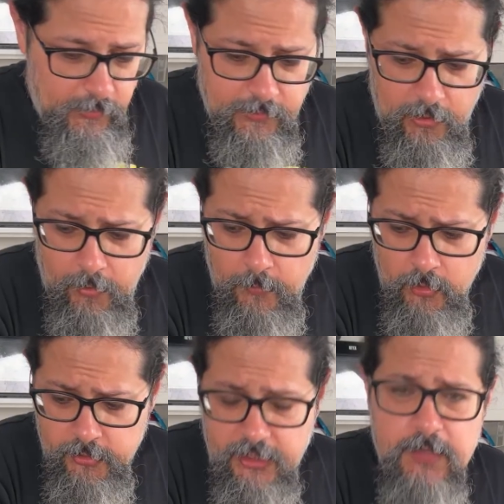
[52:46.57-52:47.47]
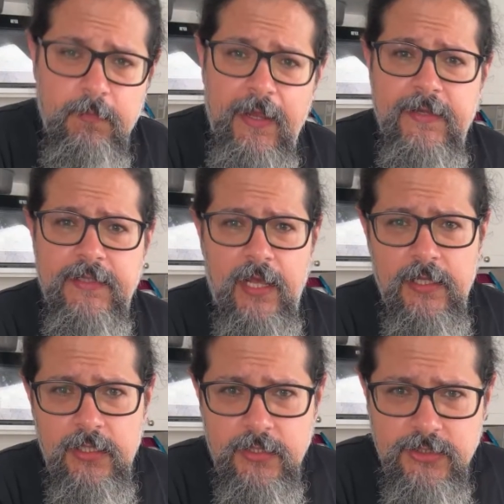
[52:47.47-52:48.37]
Now I'm not going to eat my
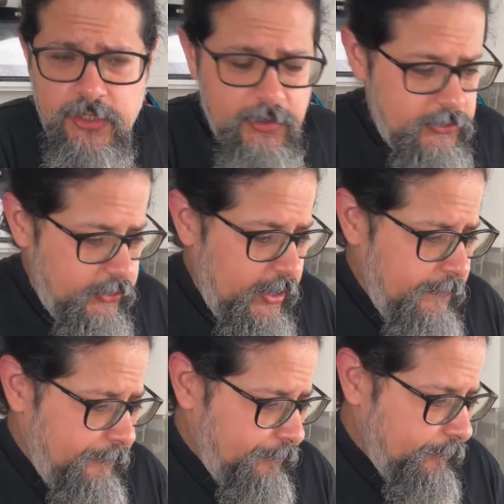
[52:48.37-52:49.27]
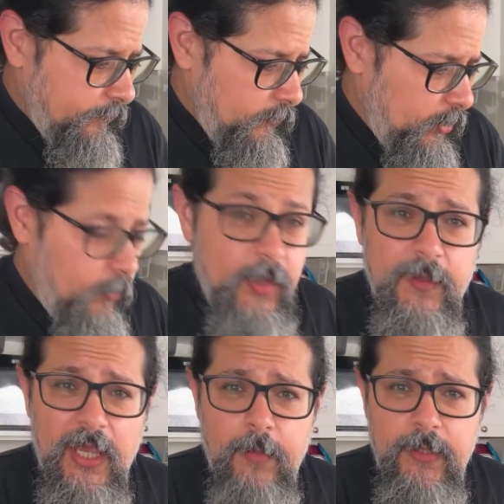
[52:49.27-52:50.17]
entire lunch here today, or
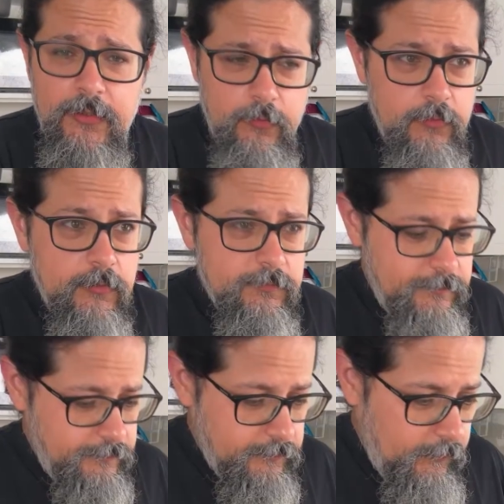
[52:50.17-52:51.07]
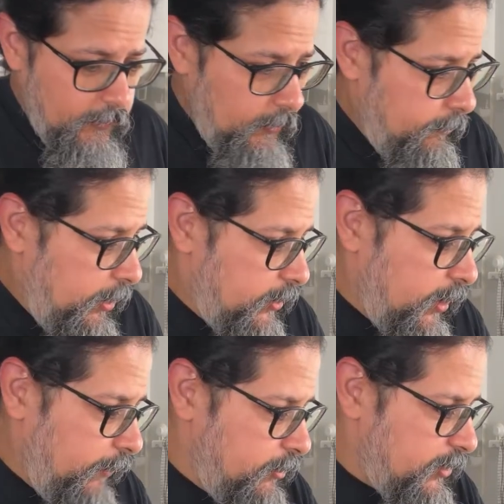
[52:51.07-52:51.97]
maybe I am, I don't know. But
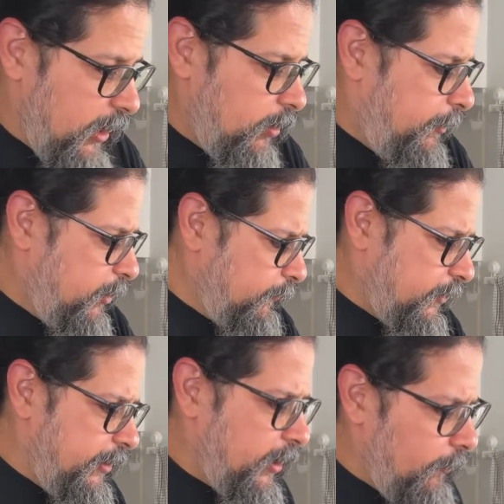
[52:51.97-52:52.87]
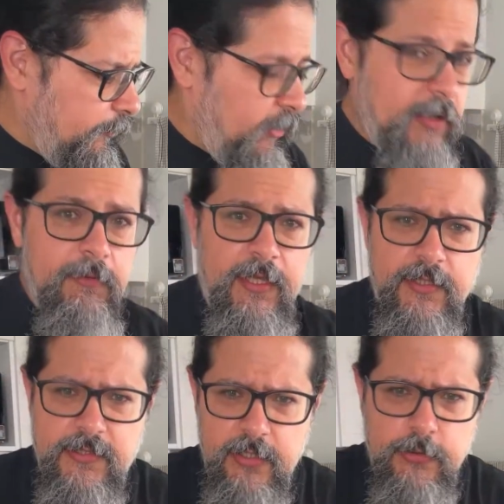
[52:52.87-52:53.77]
I will start a bit of cleanup while we
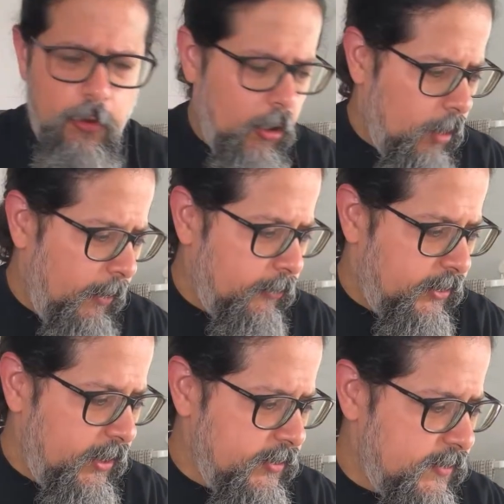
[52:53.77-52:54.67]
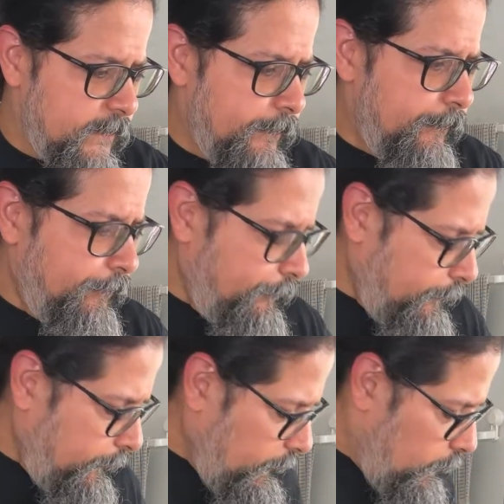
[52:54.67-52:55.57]
can still talk about things.
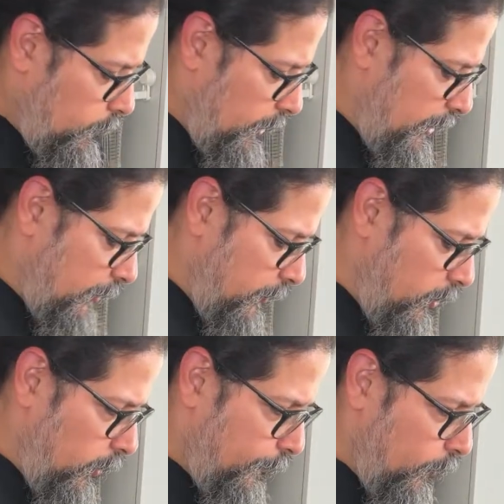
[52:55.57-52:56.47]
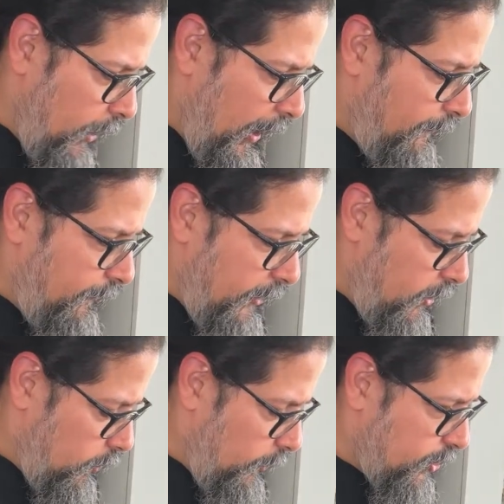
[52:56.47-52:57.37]
You can let me know if you have
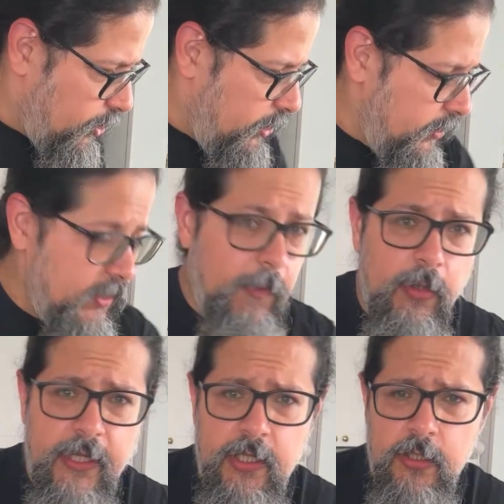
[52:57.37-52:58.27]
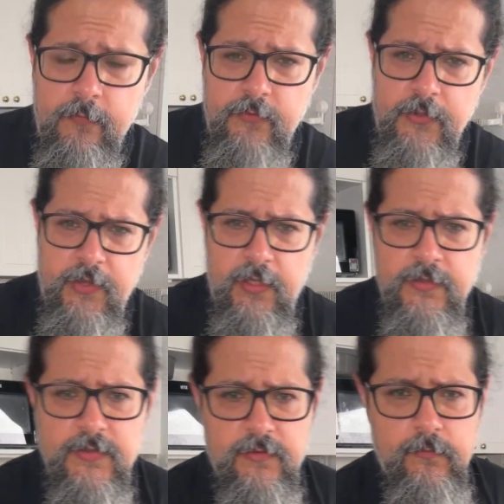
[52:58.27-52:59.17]
any questions about any of the
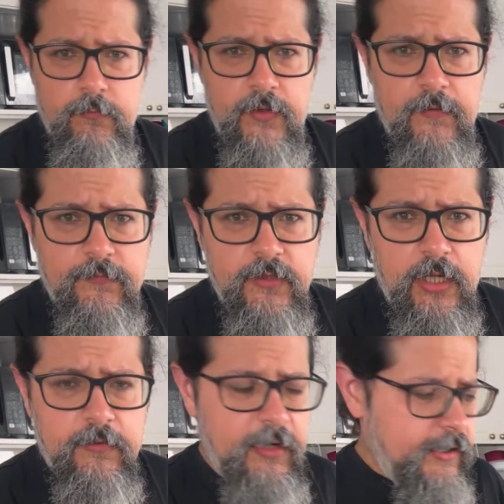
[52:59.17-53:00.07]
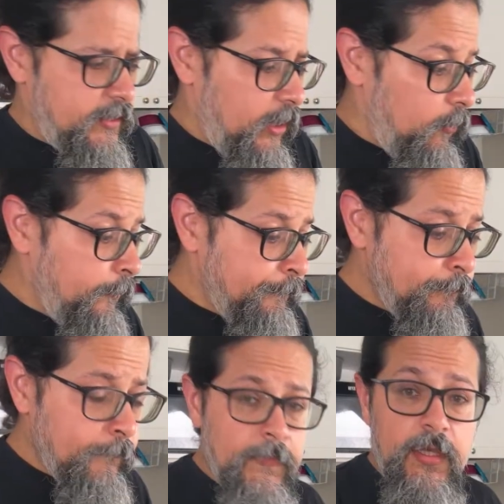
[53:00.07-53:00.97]
things we have done right now.
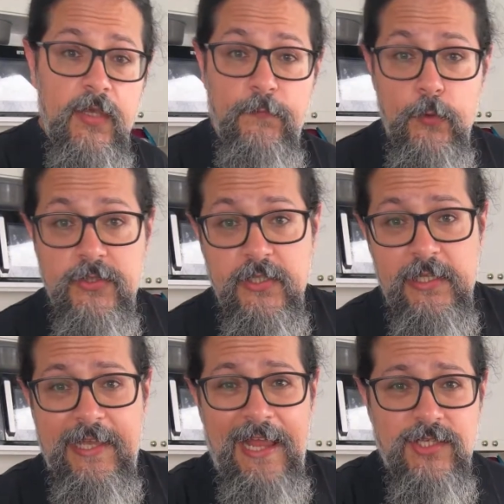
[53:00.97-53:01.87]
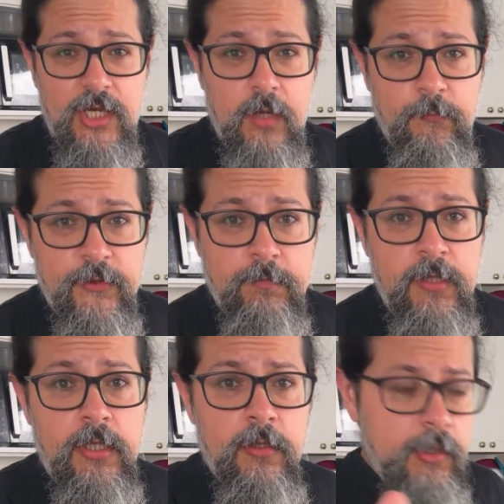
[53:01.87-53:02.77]
If you're still catching up with
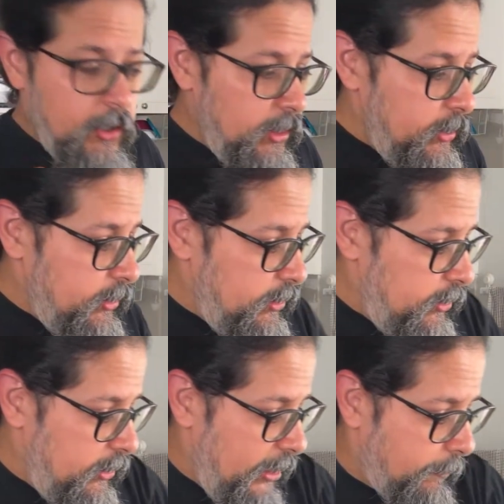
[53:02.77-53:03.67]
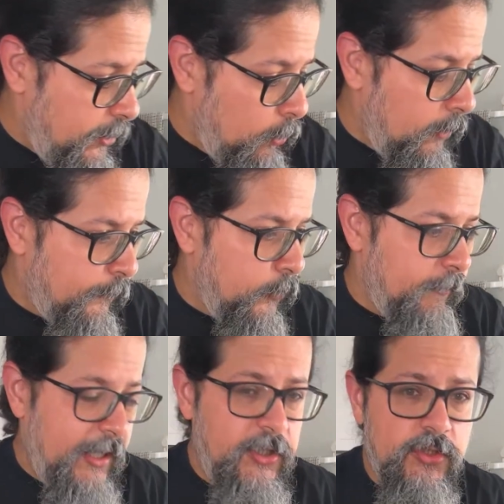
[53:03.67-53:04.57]
me, let me know if you
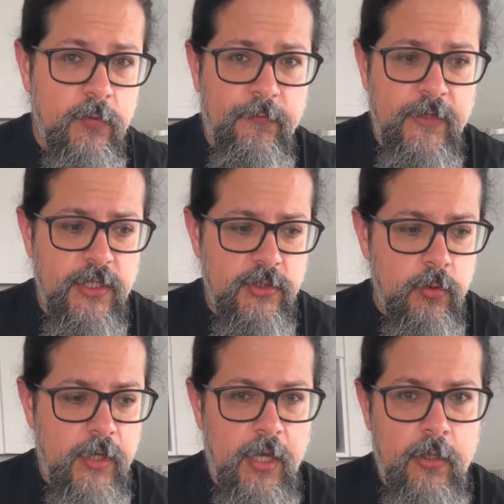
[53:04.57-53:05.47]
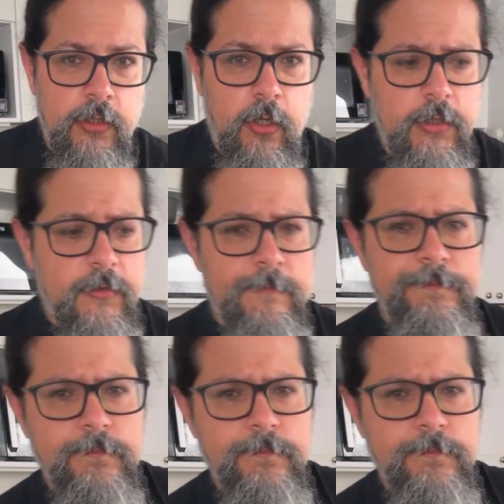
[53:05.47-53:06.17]
managed to finish cooking or not.